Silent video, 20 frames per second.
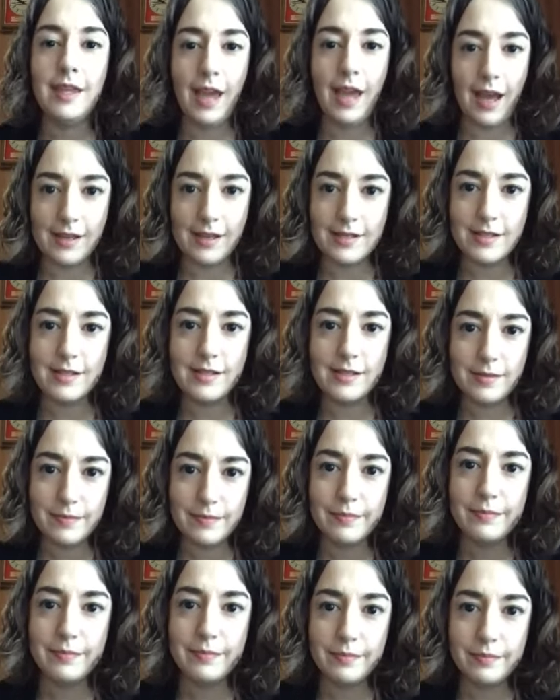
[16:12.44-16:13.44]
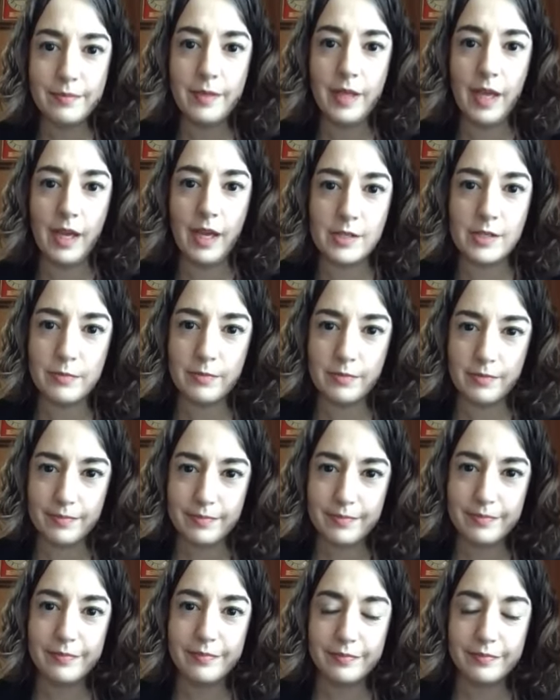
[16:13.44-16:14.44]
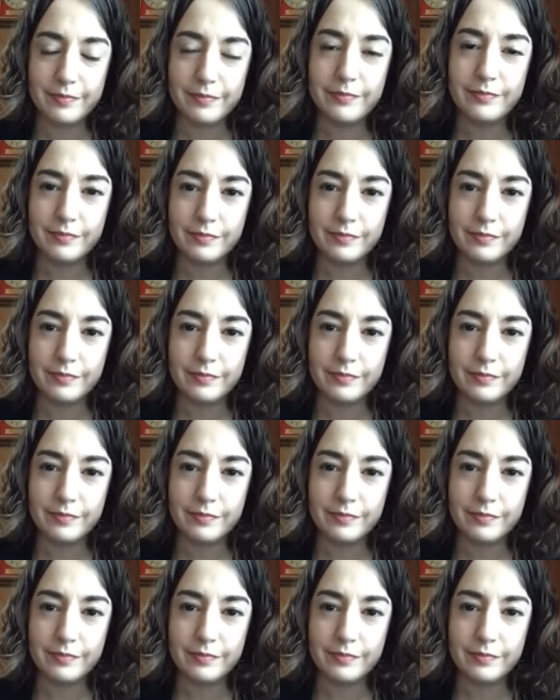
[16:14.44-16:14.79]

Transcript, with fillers: yes in, in whatever yes. way that